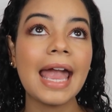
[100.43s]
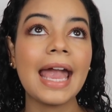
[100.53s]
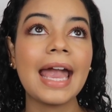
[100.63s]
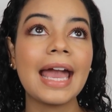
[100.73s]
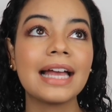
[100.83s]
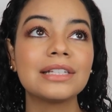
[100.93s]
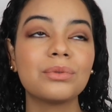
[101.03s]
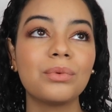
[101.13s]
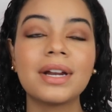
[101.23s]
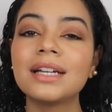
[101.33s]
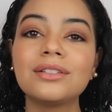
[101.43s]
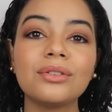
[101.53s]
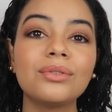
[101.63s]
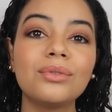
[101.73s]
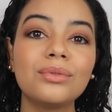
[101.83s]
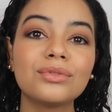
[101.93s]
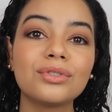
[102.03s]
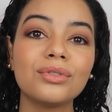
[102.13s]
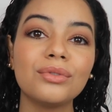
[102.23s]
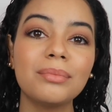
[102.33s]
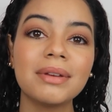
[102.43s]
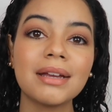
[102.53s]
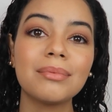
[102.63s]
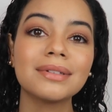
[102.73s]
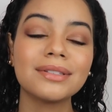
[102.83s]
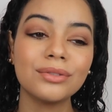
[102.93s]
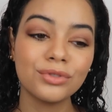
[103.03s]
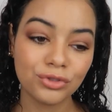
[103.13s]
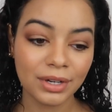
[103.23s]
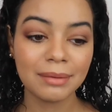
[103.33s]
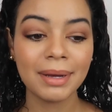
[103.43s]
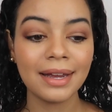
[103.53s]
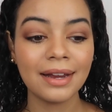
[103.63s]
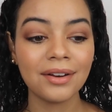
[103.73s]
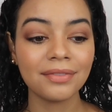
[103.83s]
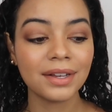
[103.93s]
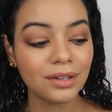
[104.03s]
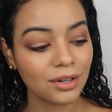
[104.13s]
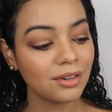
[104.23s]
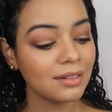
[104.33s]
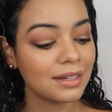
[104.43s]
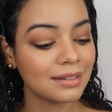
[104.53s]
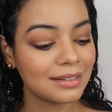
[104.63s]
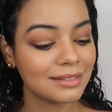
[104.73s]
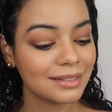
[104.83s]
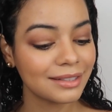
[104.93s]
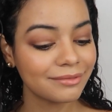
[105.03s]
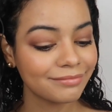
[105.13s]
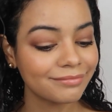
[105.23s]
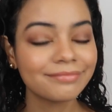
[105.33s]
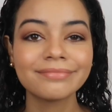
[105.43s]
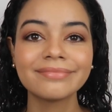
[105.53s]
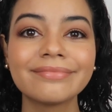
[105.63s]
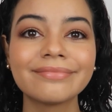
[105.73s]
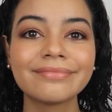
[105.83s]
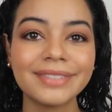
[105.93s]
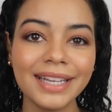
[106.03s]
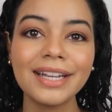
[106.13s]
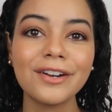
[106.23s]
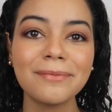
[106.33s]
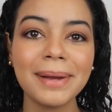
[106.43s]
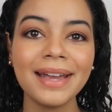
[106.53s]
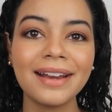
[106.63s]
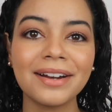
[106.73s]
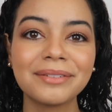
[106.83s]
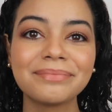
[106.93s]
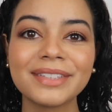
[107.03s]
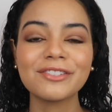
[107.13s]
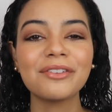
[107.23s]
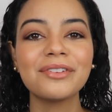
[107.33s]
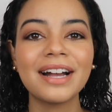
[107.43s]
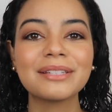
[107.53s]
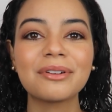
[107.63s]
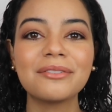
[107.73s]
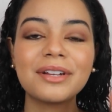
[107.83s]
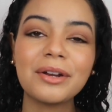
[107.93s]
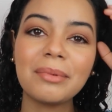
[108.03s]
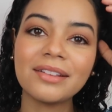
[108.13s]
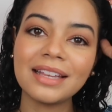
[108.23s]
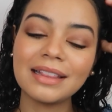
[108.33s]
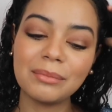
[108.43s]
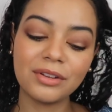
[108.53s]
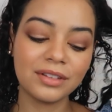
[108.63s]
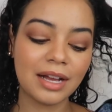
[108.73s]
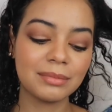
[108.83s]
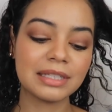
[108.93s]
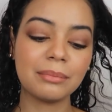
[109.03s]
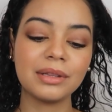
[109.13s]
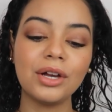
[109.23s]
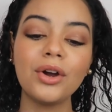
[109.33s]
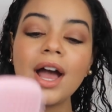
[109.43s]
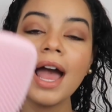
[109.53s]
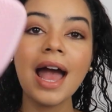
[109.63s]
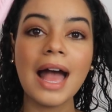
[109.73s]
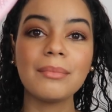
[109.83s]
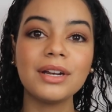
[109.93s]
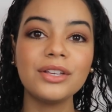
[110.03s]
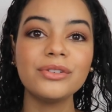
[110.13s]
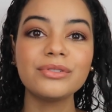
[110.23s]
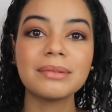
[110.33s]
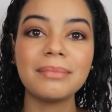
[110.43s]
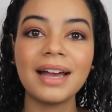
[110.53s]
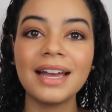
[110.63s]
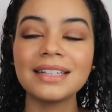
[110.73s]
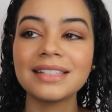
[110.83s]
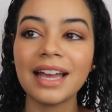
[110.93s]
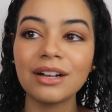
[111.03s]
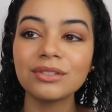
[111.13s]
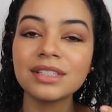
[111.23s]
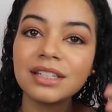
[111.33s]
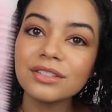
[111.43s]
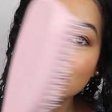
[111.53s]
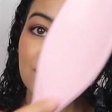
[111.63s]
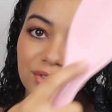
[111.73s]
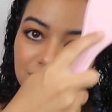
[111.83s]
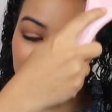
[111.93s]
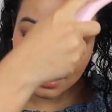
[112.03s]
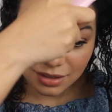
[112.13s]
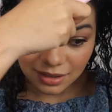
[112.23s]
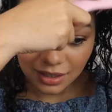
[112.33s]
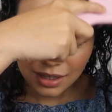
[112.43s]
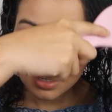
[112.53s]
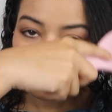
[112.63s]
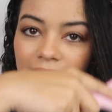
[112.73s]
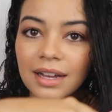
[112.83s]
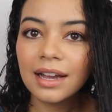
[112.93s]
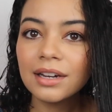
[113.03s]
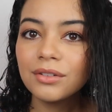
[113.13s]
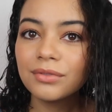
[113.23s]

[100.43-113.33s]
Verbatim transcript: and what I do to be able to straighten my hair and then curl it and take care of my hair. So if you guys want a video about that, let me know in the comments down below. I'm going to use my Tangle Teezer to just kind